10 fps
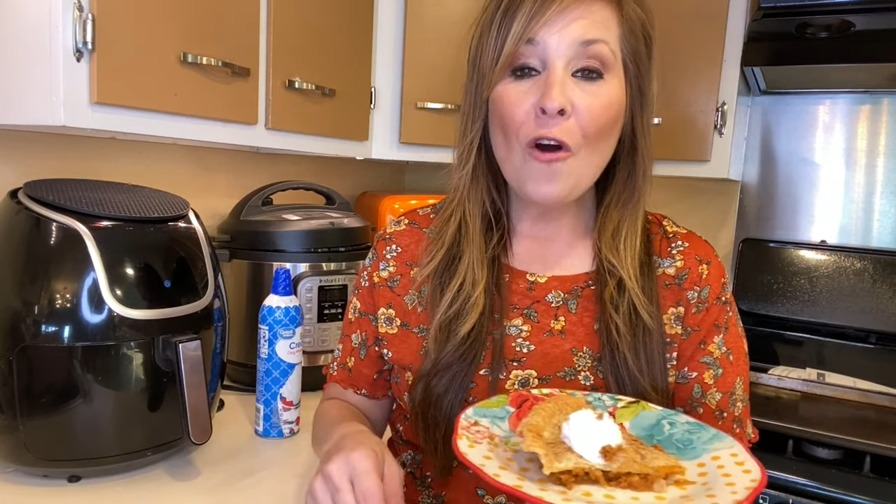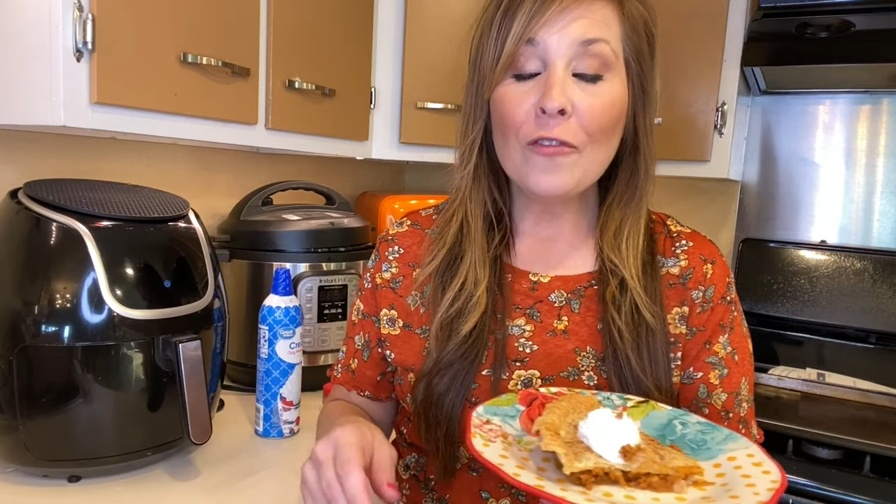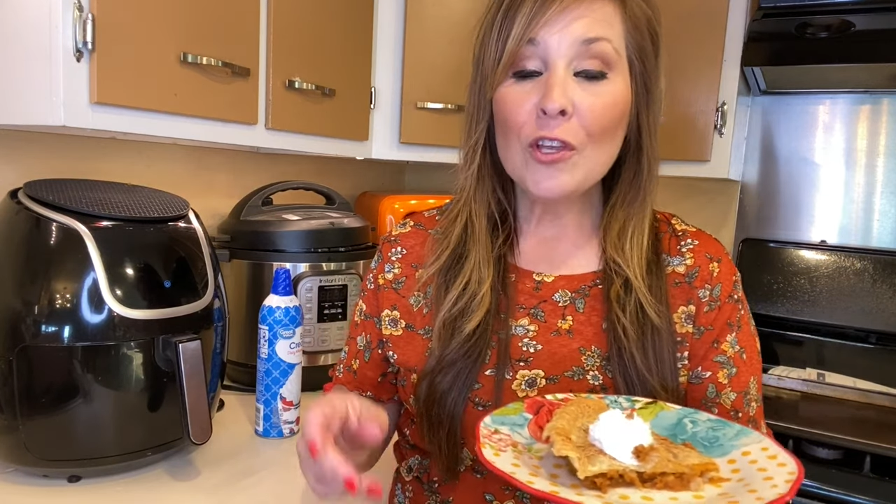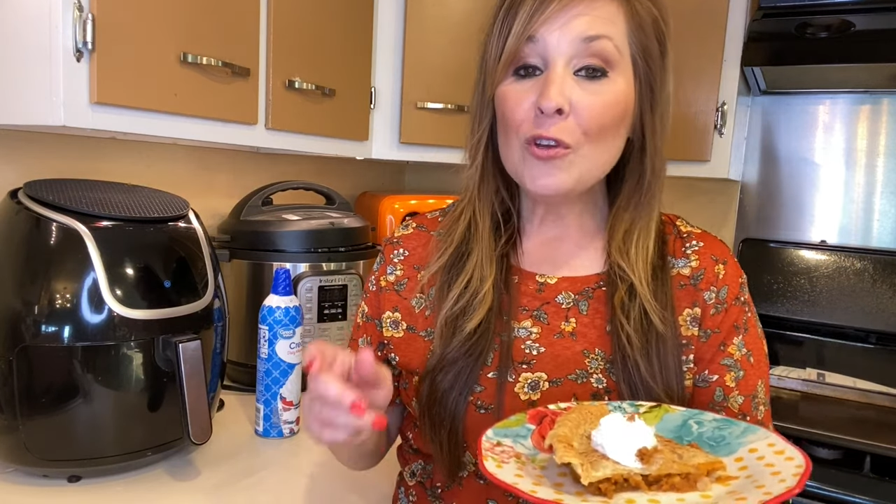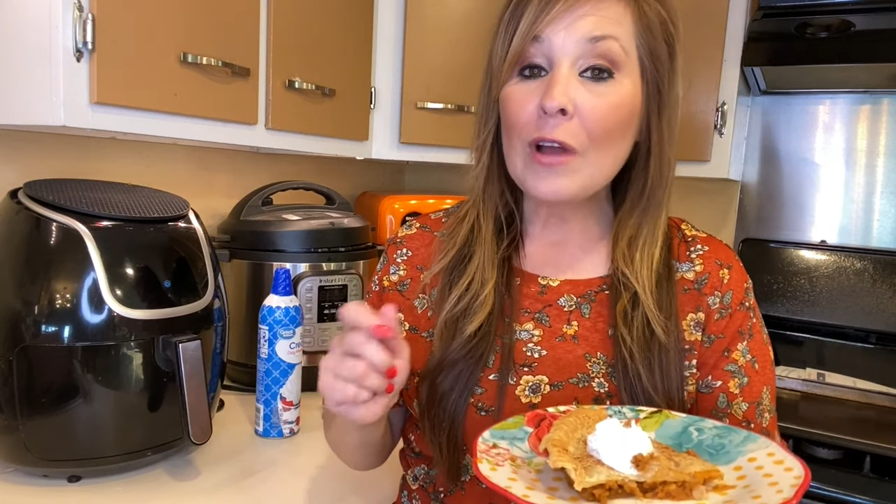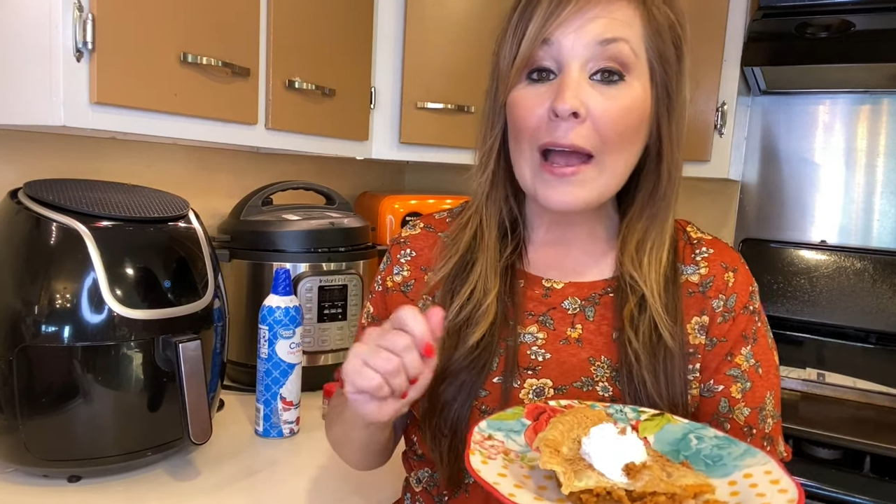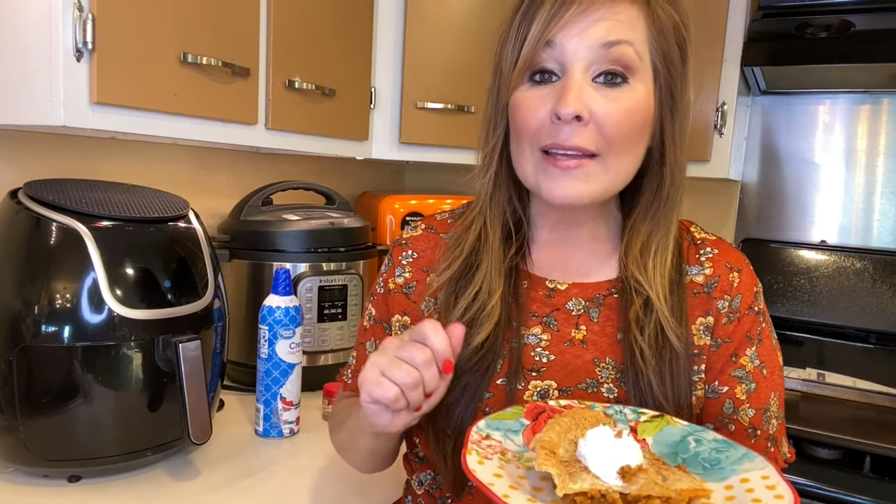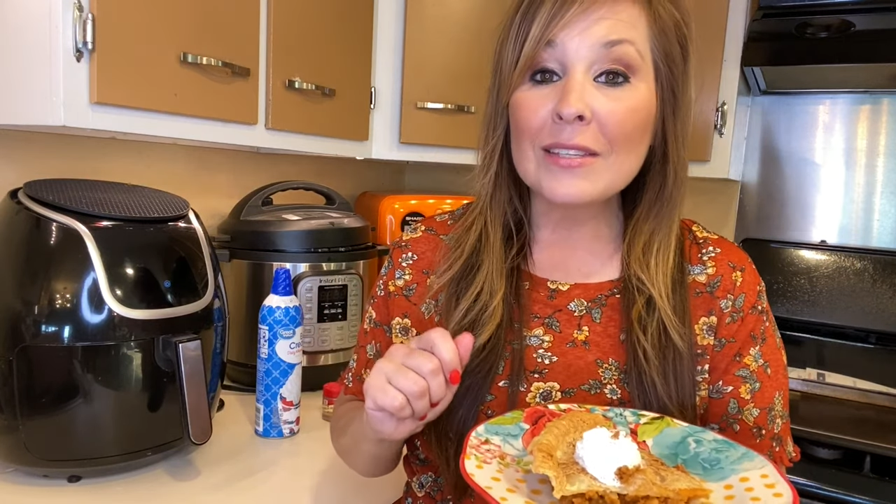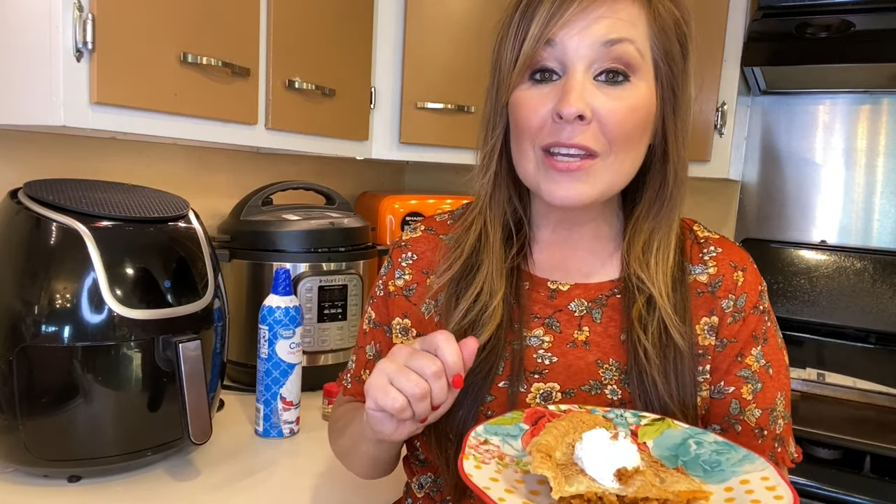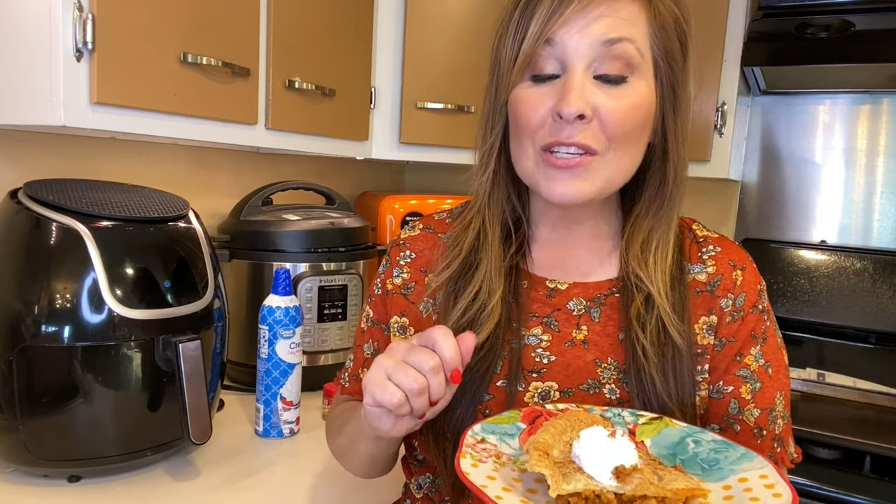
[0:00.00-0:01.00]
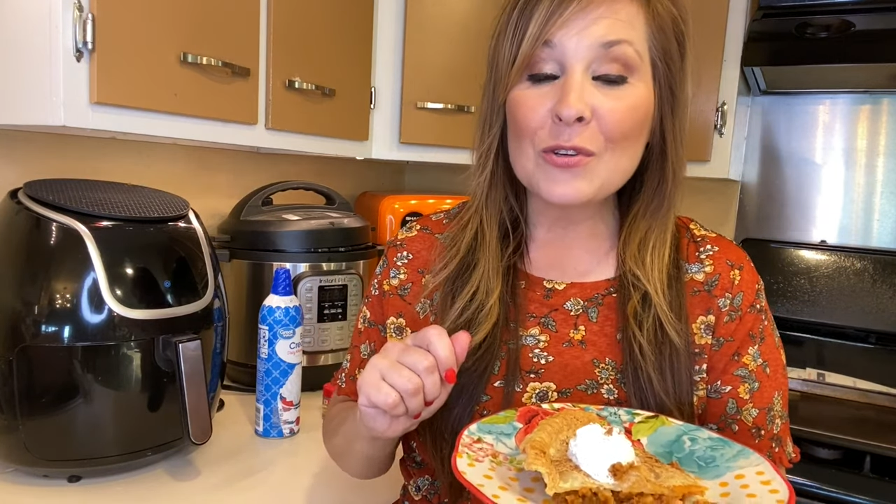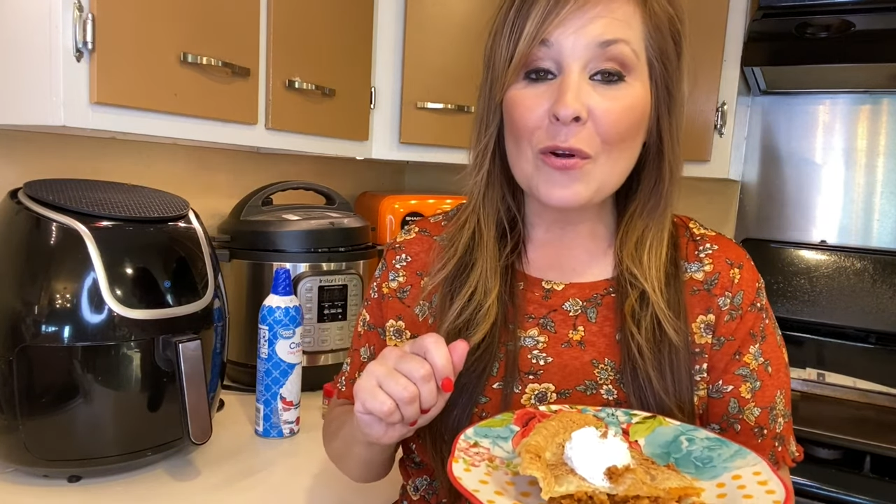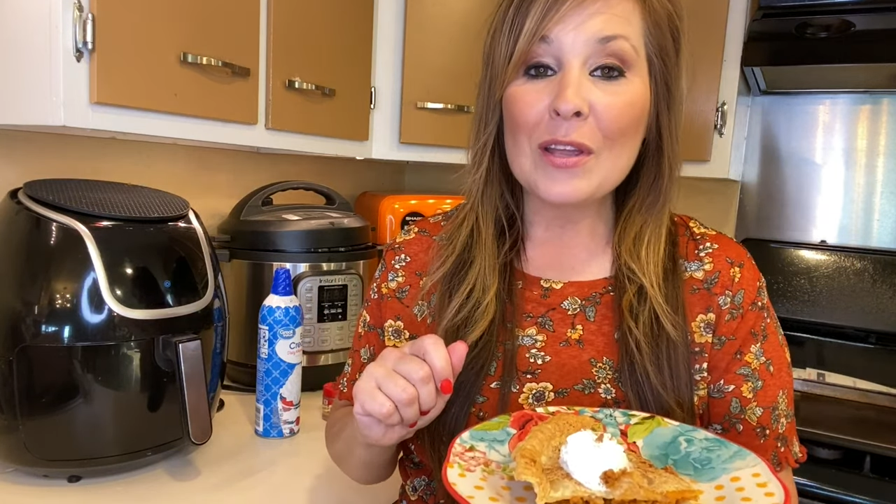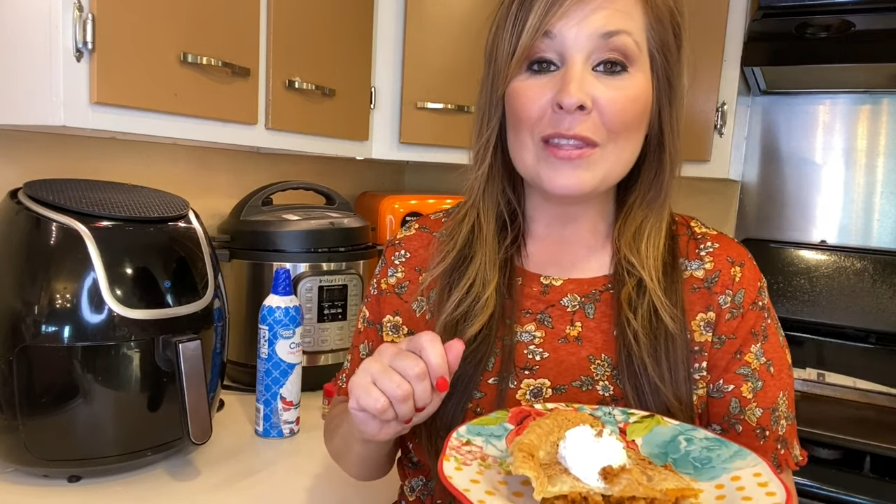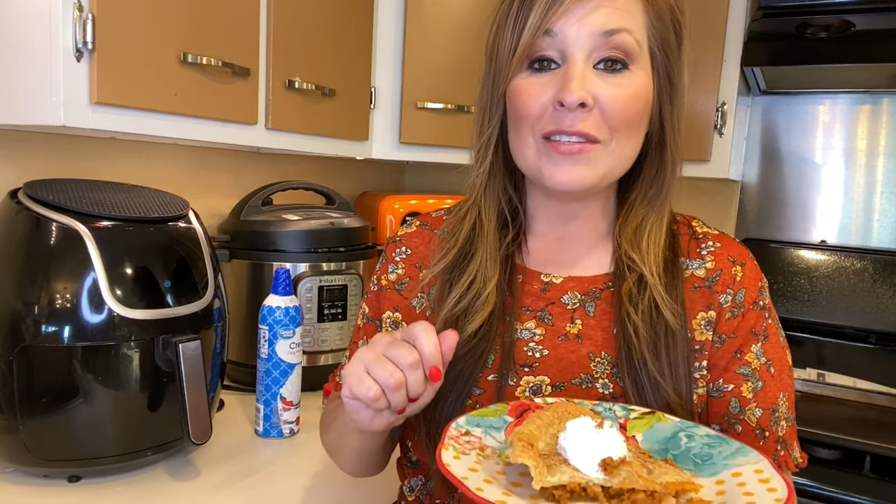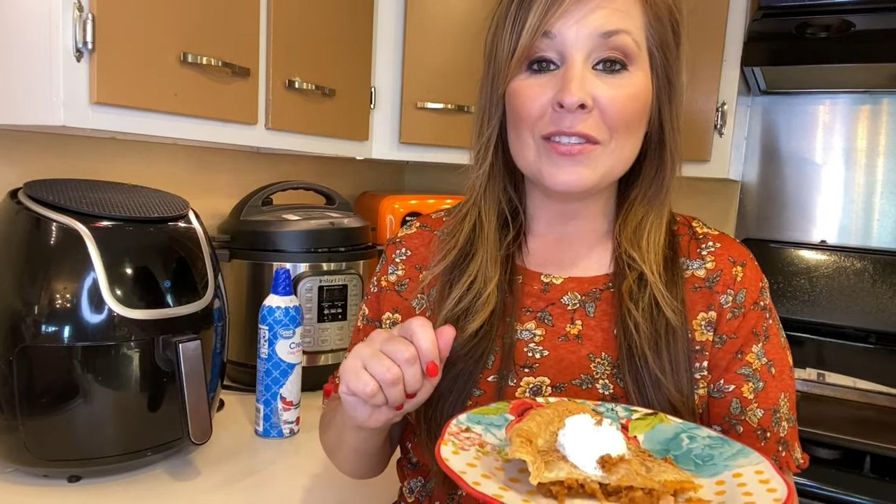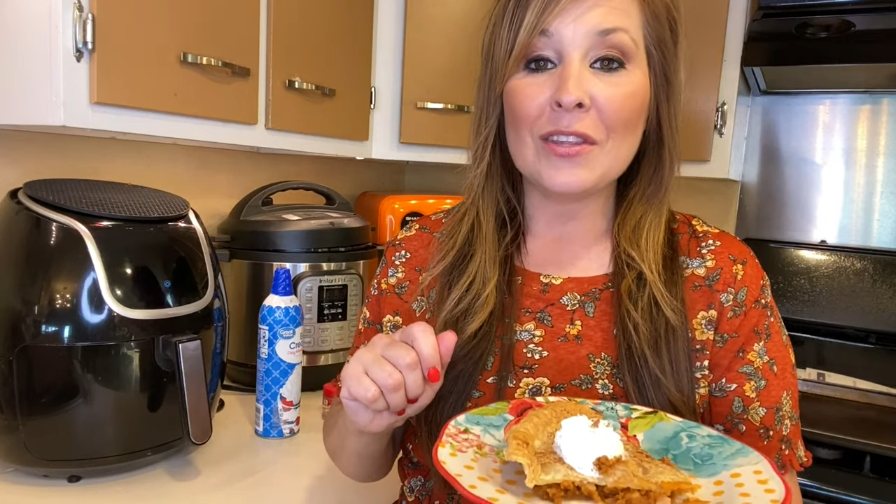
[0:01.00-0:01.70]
Hopefully you guys enjoyed this